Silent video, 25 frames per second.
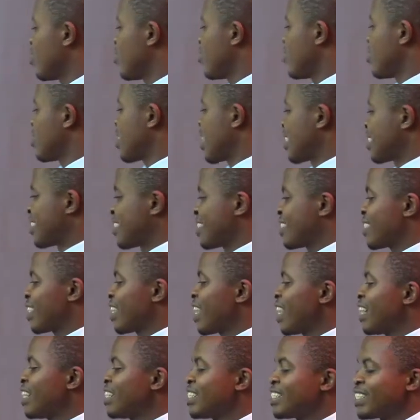
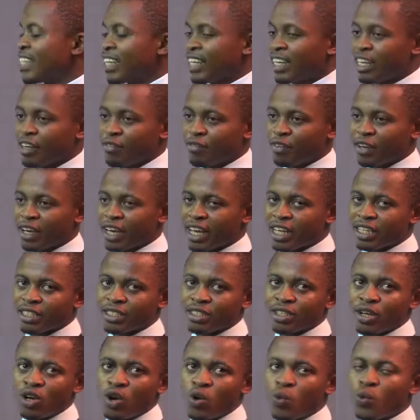statistically
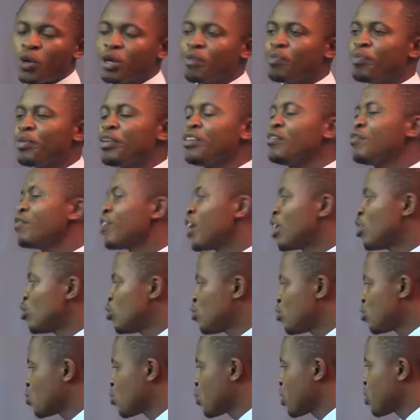significant with
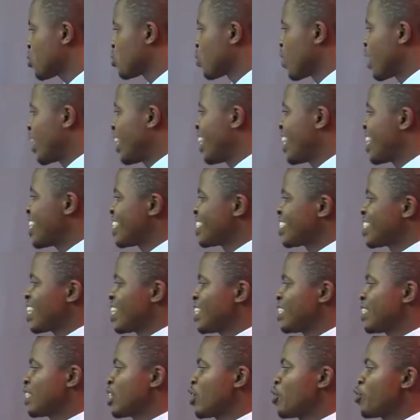p-values which were less
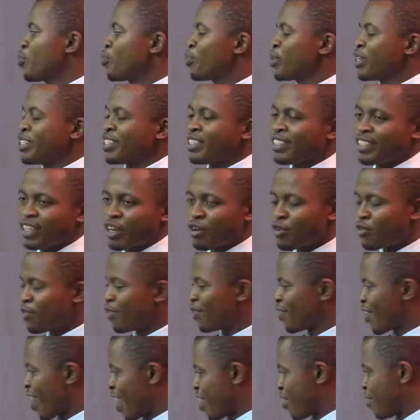than
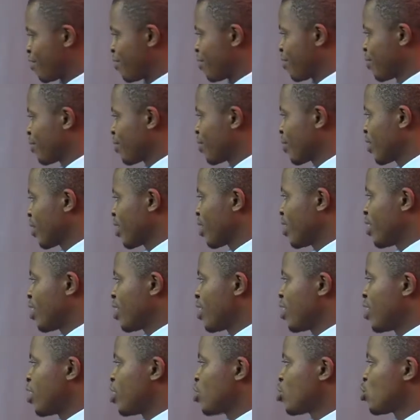0.05.
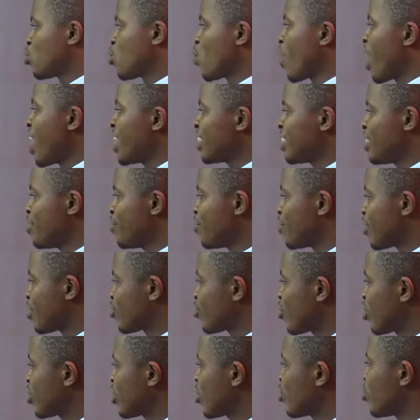So IT
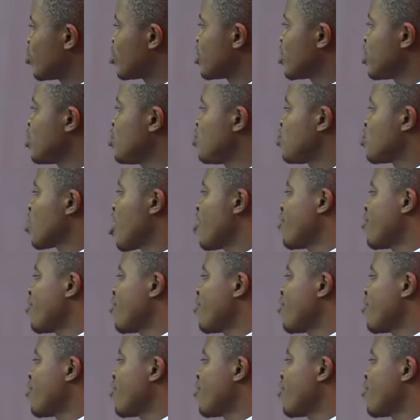infrastructure was seen to